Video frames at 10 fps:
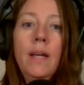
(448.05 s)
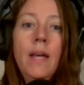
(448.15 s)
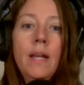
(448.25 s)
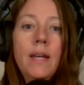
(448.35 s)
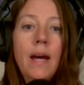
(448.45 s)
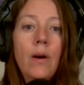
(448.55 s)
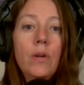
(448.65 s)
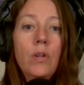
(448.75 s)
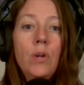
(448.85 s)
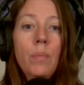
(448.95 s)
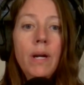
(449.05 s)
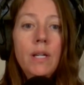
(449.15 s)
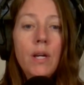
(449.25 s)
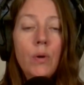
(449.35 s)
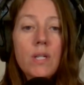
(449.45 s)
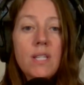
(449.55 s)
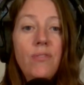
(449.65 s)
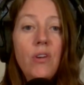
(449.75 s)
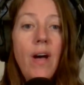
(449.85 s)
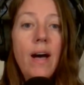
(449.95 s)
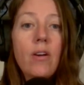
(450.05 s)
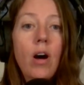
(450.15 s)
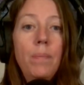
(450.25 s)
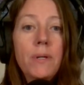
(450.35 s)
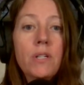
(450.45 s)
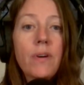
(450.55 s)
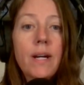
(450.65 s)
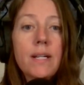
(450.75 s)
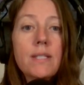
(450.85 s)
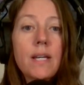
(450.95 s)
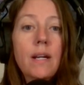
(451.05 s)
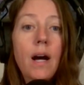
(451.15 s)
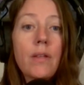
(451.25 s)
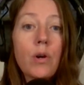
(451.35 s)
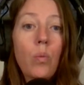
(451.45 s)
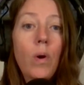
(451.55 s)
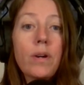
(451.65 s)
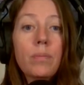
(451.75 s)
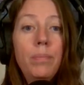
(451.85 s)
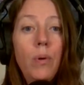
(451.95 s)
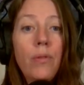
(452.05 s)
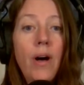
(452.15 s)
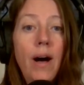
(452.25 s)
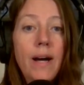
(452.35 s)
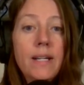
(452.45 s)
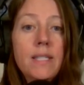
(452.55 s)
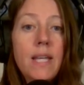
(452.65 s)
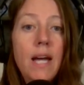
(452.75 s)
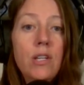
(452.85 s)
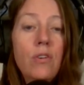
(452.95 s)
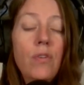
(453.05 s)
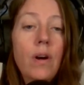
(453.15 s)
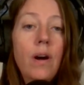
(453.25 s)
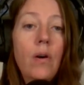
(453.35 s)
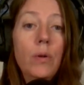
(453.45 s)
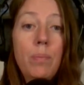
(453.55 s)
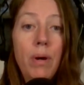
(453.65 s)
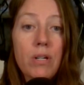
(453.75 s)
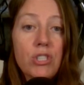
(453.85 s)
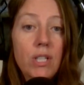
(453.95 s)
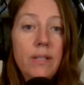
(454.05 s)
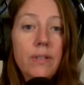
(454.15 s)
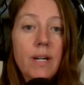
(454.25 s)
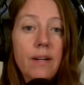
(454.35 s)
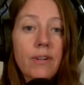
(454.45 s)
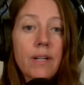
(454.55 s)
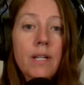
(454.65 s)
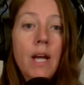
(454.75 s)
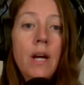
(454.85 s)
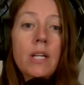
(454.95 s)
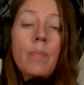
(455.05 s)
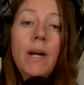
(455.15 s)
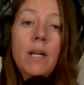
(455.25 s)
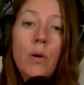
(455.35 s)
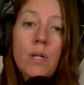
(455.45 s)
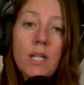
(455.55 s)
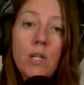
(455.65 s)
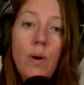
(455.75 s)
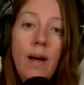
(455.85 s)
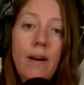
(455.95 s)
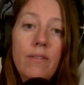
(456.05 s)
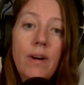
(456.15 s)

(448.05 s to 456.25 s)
Now, you might notice if you've had optic neuritis in either one or both eyes and you've only partially recovered, you might notice that you have